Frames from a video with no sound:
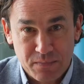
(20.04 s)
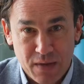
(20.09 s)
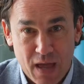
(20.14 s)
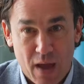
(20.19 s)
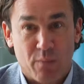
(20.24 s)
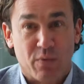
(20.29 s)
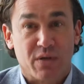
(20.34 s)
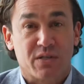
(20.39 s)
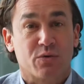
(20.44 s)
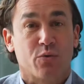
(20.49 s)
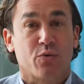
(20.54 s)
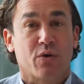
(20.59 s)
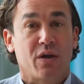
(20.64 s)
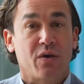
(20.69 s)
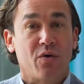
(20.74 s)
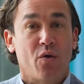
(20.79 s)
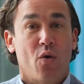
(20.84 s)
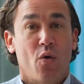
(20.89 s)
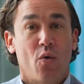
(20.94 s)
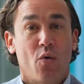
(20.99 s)
and we're
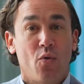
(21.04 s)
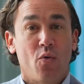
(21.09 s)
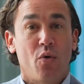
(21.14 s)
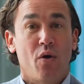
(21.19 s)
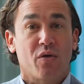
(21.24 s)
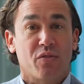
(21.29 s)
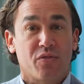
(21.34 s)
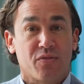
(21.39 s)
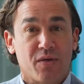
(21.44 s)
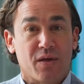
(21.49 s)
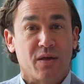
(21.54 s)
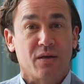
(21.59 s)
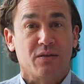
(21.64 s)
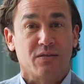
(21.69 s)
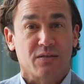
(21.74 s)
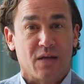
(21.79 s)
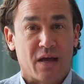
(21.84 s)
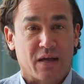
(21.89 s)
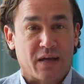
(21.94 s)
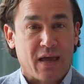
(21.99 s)
talking all
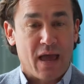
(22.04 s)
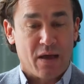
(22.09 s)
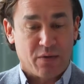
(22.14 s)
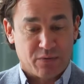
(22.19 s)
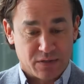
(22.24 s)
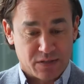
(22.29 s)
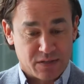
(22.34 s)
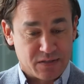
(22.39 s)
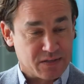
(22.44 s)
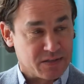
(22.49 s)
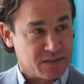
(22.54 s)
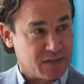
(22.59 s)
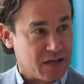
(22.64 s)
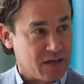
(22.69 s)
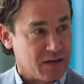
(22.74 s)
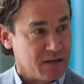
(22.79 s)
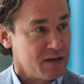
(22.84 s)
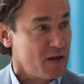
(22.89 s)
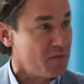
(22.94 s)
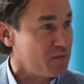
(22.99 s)
things
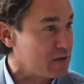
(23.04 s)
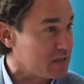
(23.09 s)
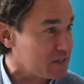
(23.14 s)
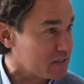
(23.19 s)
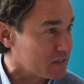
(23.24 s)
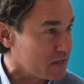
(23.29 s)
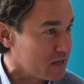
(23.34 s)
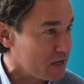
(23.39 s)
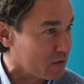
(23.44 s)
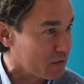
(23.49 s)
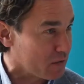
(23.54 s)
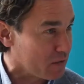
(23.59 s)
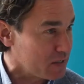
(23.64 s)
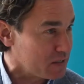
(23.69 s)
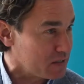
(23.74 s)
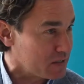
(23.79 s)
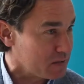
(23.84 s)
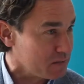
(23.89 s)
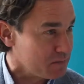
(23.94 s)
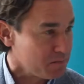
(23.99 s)
accountancy. Lovely to see you, Chris.